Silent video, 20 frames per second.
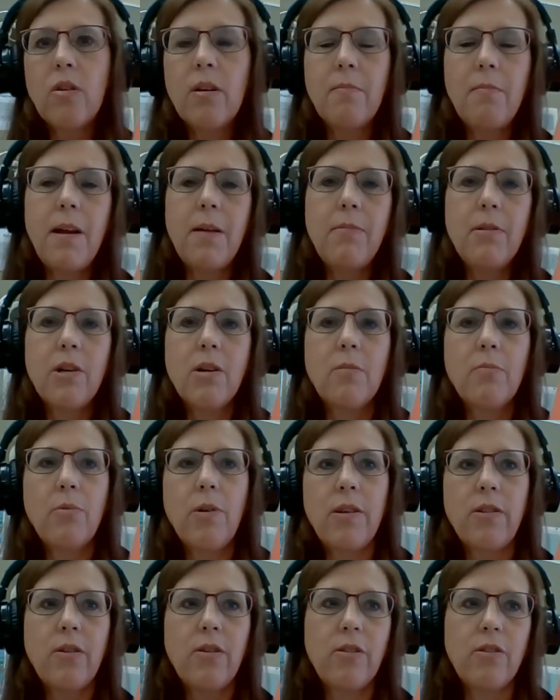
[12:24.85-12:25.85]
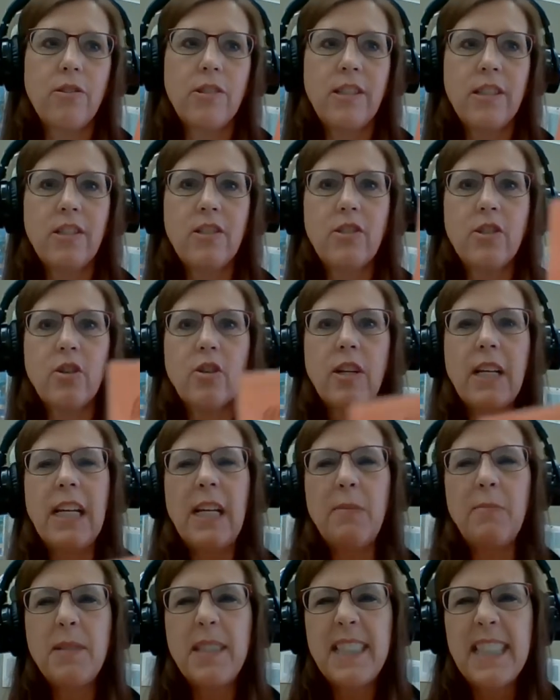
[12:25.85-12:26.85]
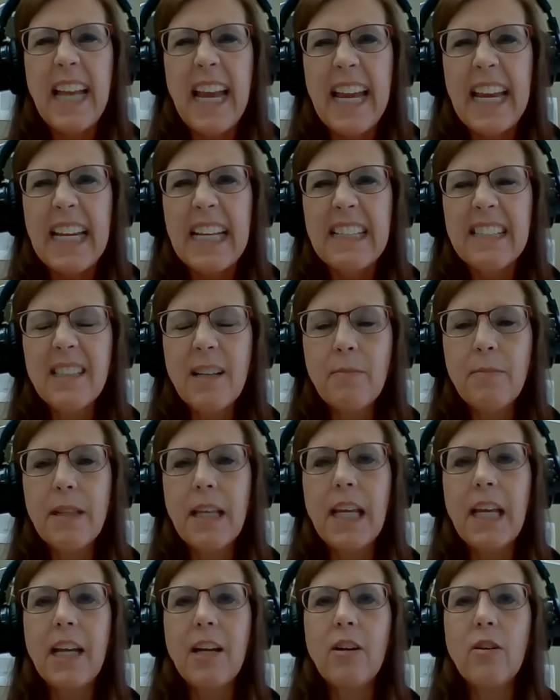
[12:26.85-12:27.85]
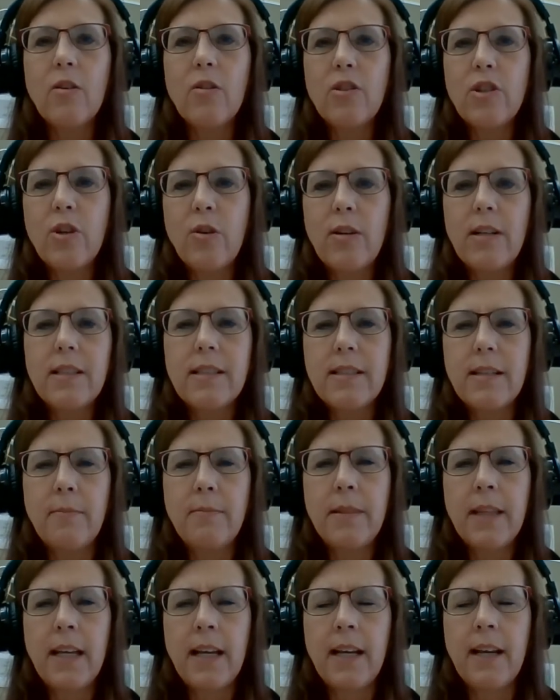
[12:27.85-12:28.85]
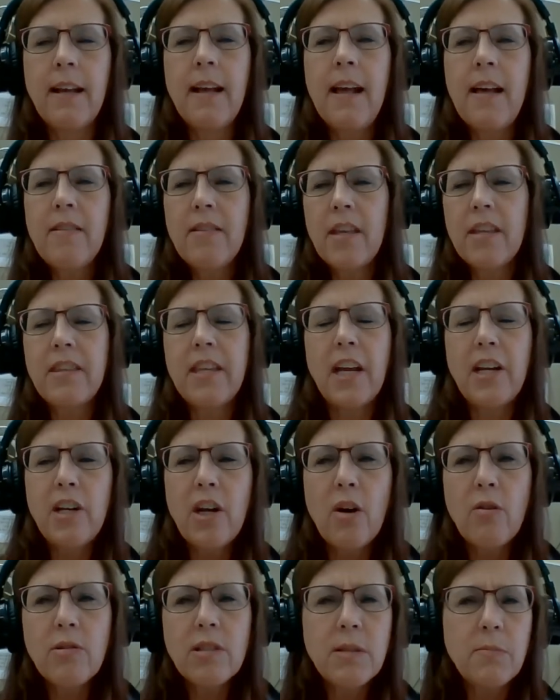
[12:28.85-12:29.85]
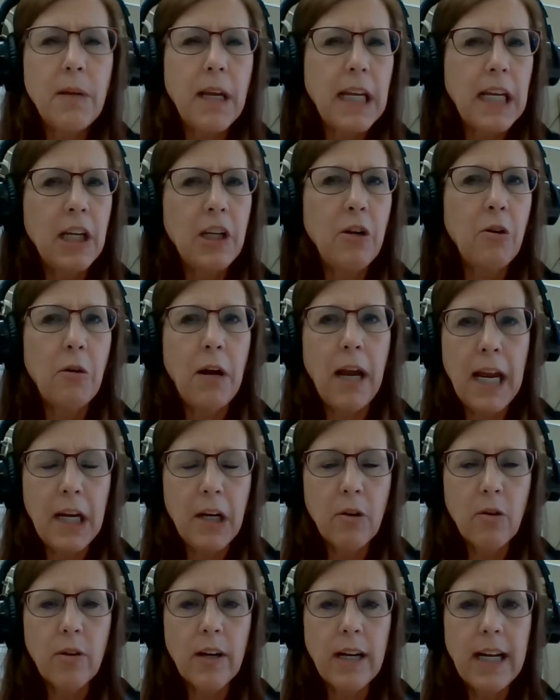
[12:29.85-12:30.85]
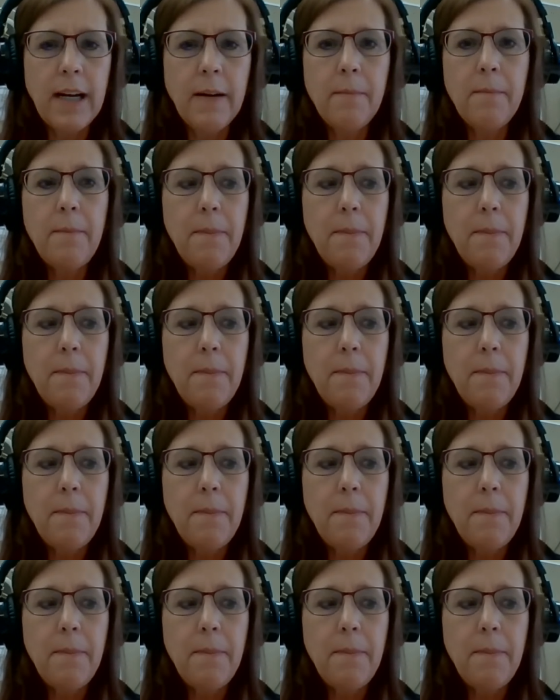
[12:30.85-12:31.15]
or maybe your brother or sister keeps saying something or doing something that they know is making you angry.